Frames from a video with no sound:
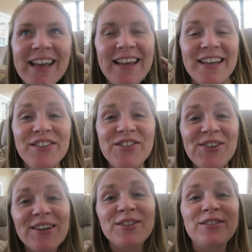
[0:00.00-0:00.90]
He is
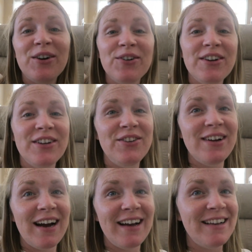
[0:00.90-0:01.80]
doing so good, you
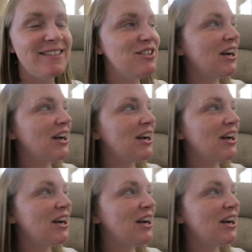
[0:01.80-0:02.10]
guys.